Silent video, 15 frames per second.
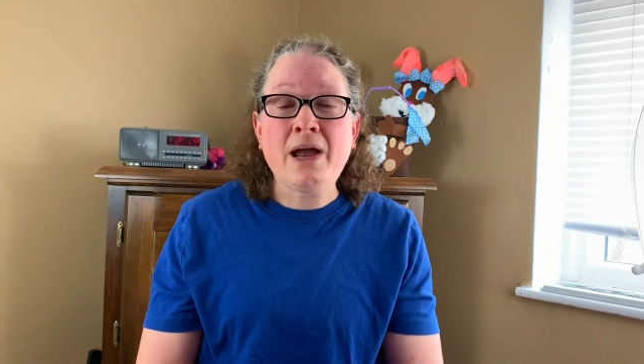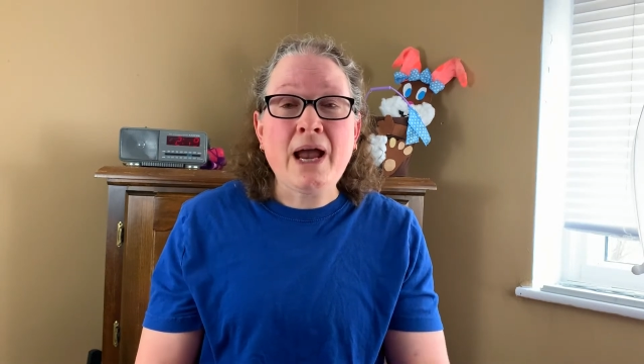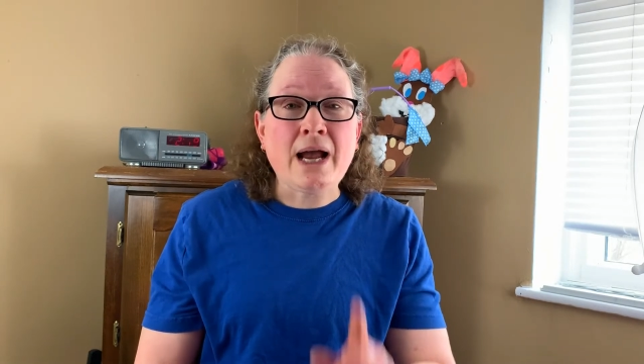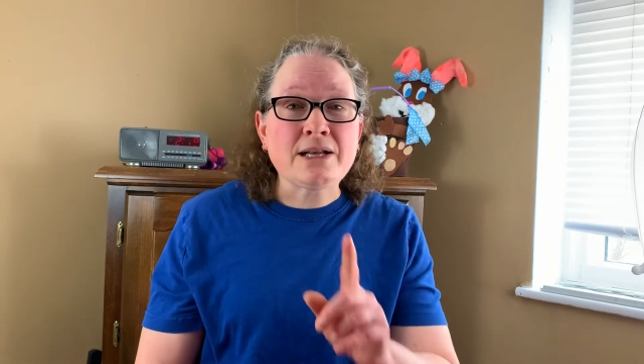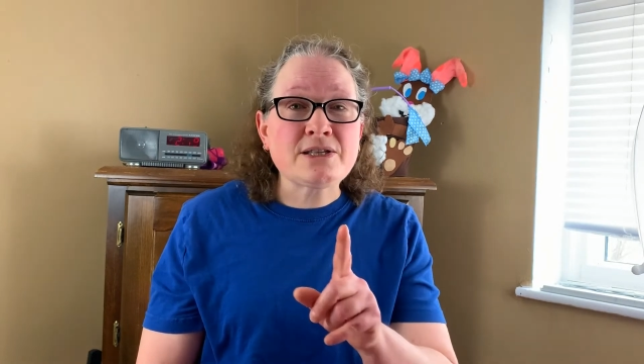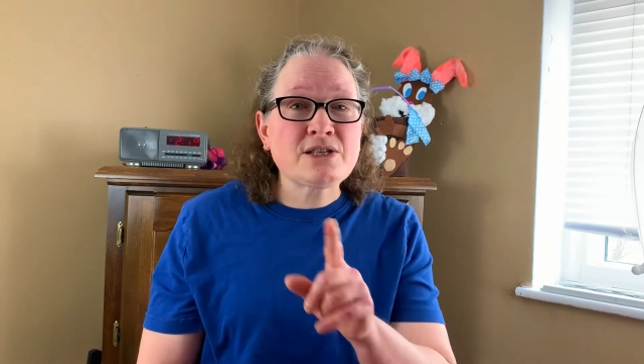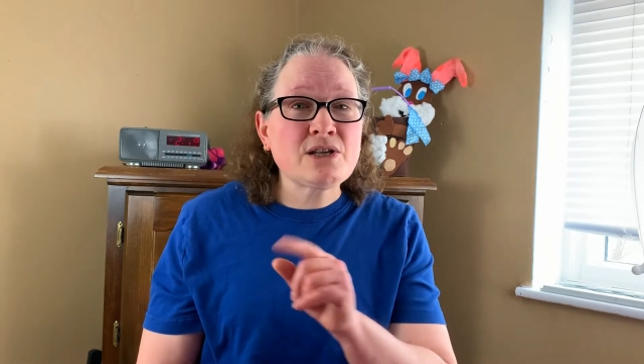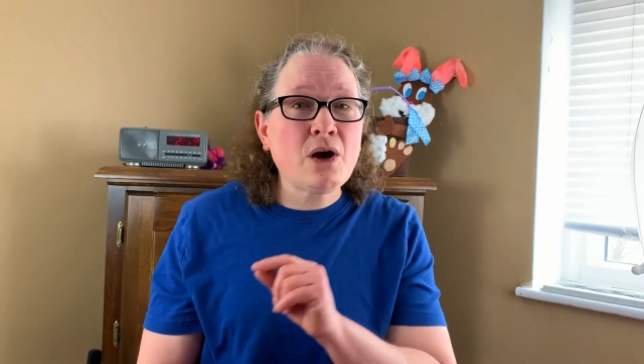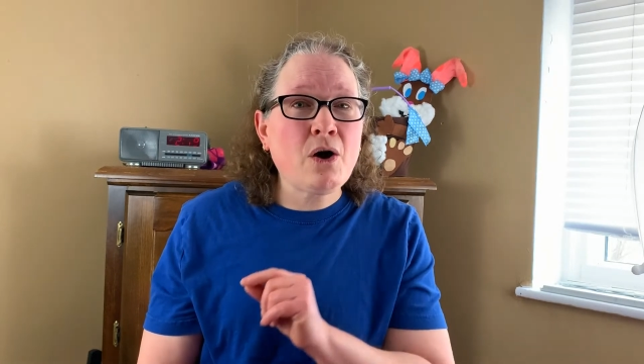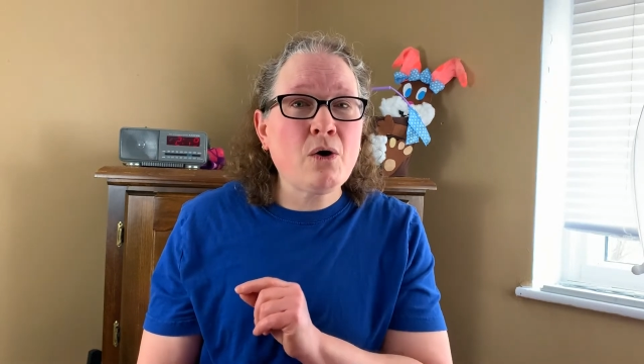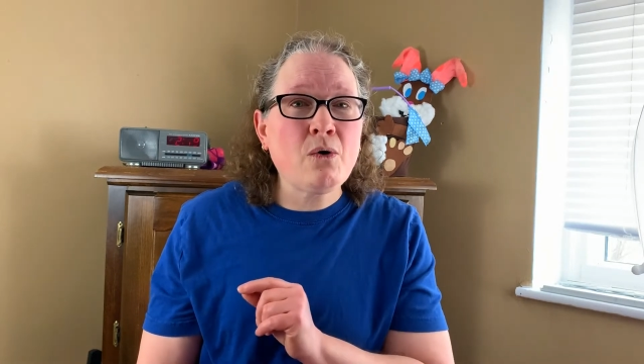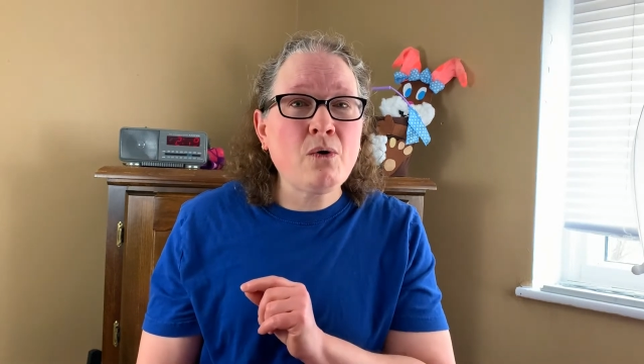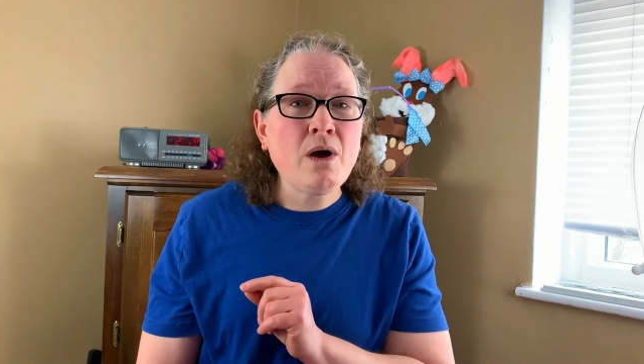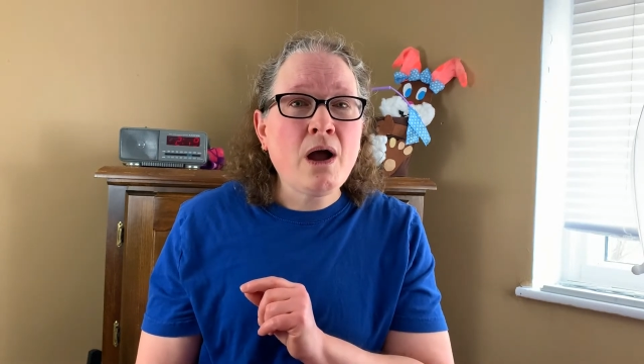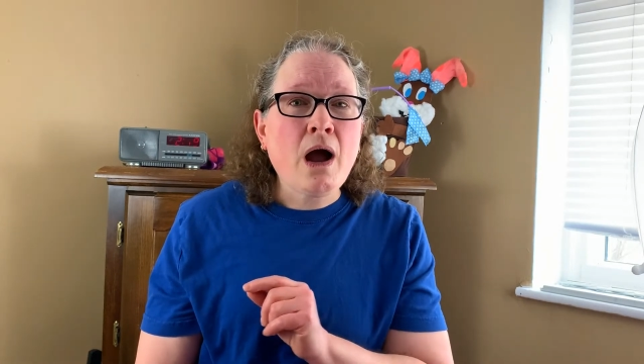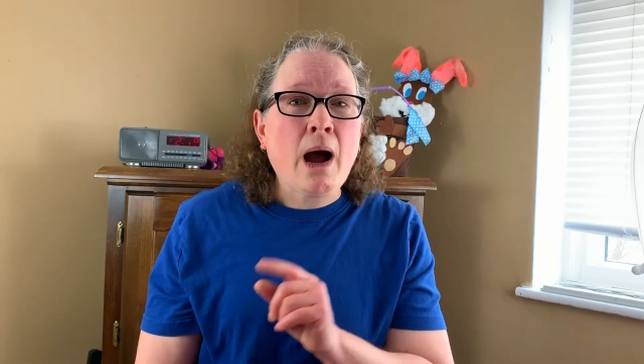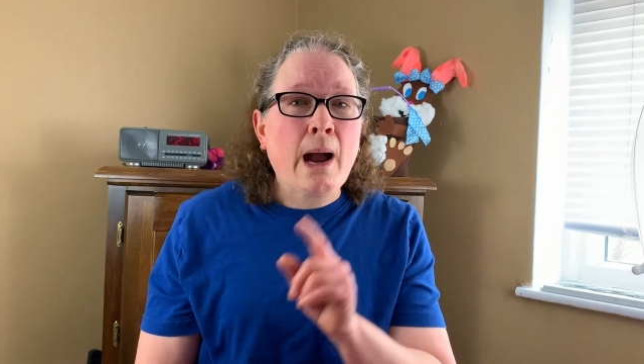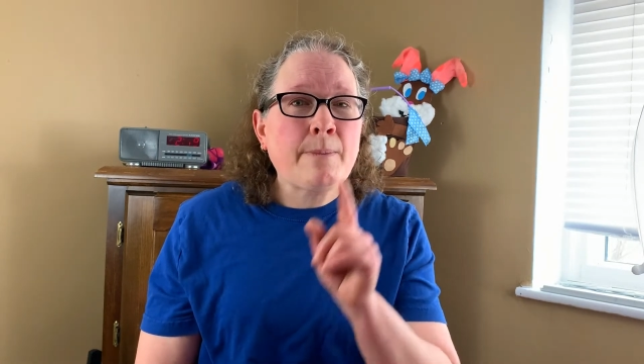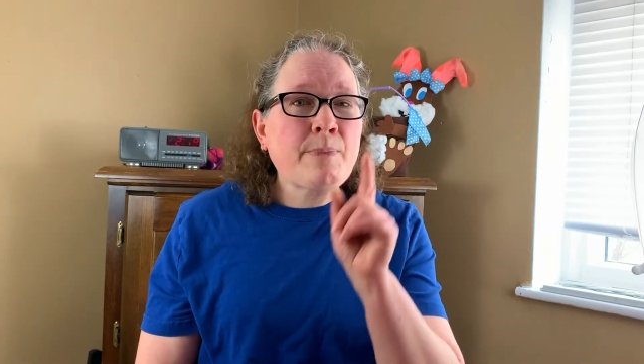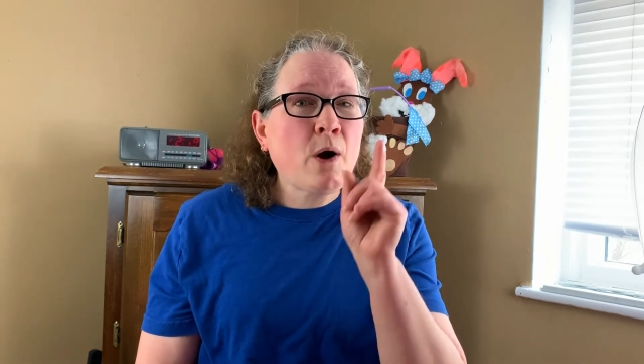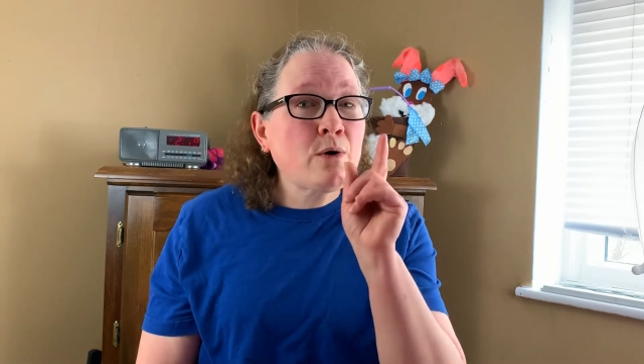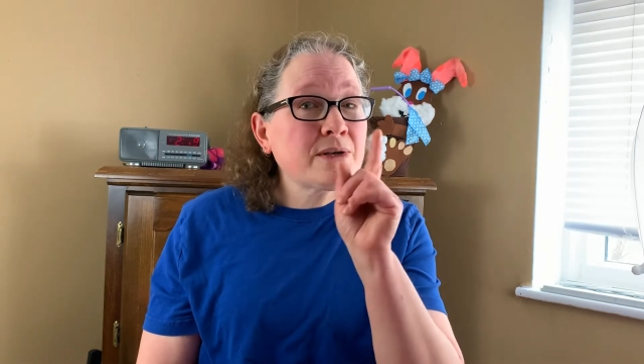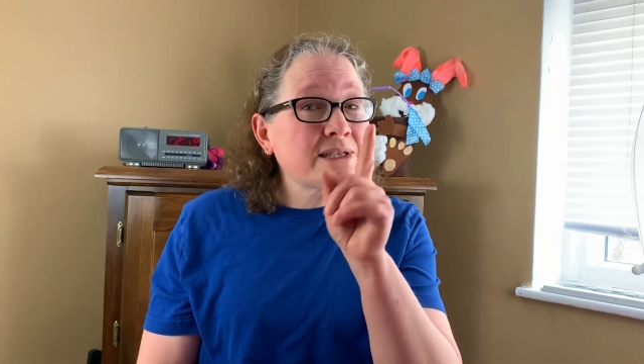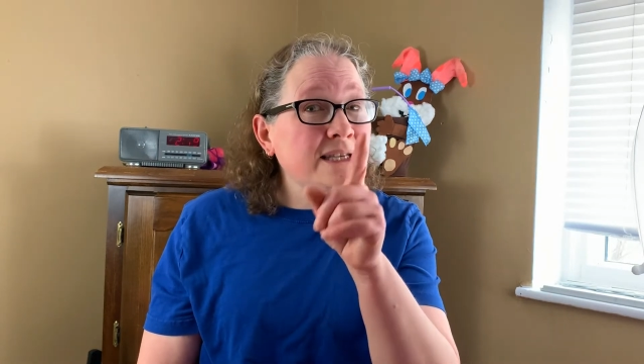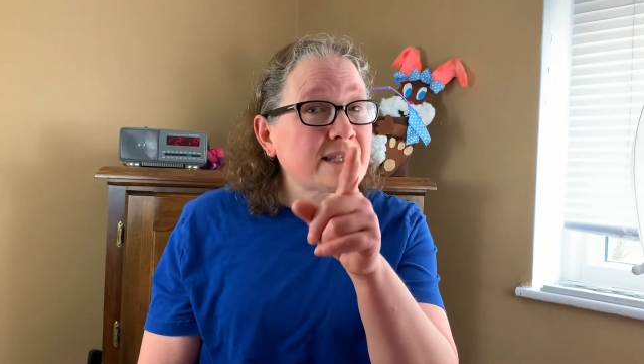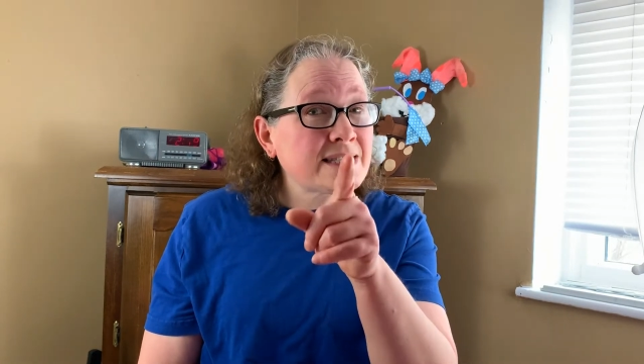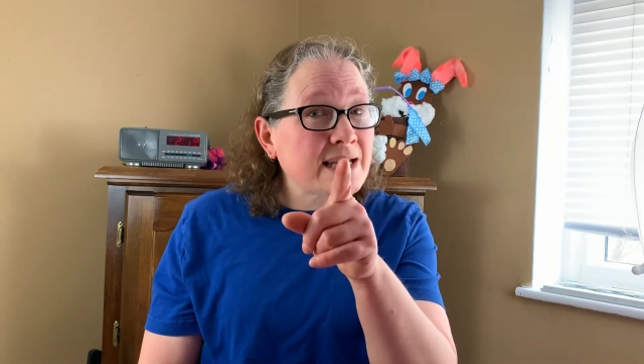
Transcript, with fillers: And so I pose the